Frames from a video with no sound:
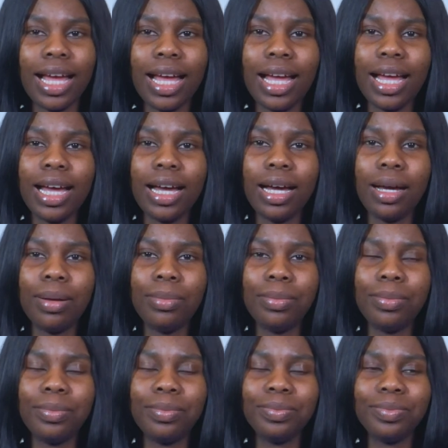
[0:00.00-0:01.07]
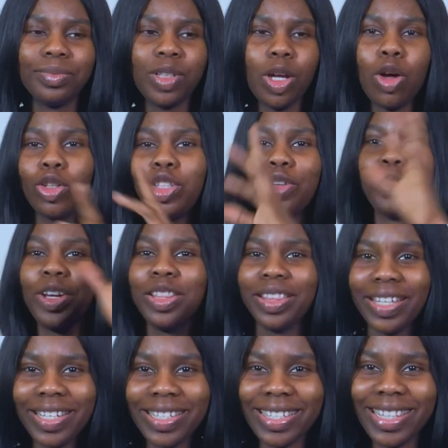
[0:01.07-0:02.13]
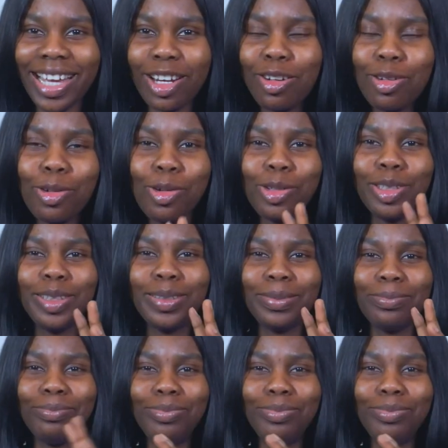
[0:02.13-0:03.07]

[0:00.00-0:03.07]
or different things that could